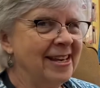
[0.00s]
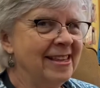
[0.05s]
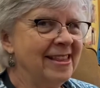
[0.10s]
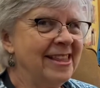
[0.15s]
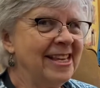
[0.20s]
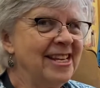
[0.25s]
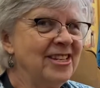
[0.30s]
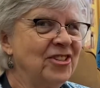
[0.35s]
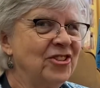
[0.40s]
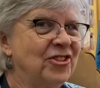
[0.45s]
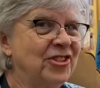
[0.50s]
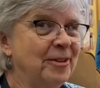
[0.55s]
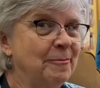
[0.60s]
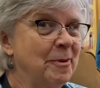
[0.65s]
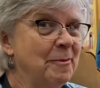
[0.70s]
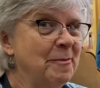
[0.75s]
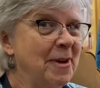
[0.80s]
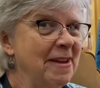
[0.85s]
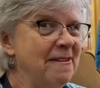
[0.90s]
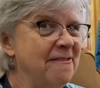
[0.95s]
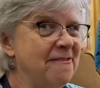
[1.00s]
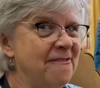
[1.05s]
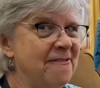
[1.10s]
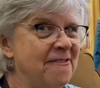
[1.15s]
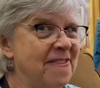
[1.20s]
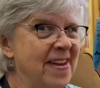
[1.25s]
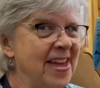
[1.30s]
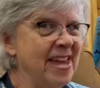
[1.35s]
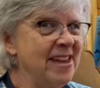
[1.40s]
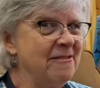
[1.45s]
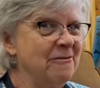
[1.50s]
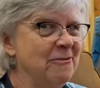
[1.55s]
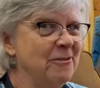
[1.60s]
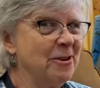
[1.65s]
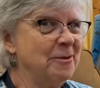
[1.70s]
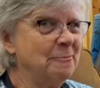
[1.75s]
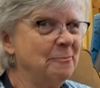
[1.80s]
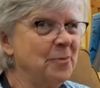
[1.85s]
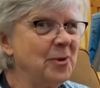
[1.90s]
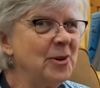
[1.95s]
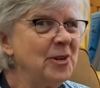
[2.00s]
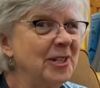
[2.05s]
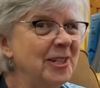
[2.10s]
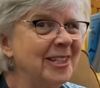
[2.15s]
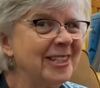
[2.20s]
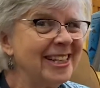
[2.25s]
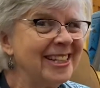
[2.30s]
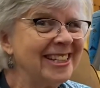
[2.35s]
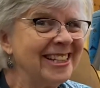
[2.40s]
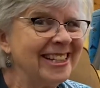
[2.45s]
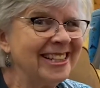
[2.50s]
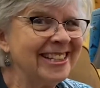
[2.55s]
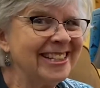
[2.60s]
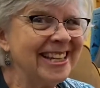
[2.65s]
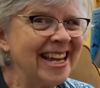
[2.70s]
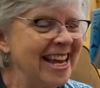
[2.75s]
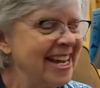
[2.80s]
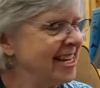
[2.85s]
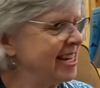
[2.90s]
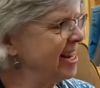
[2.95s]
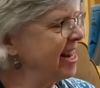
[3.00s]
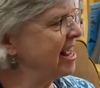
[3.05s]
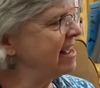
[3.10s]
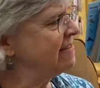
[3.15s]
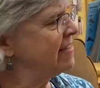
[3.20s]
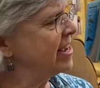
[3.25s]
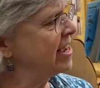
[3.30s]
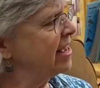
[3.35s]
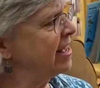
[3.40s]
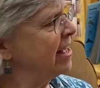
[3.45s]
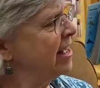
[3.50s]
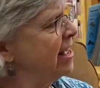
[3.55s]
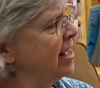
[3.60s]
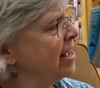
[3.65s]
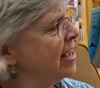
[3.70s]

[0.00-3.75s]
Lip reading: These are some of my favorite books at Little Scandinavia.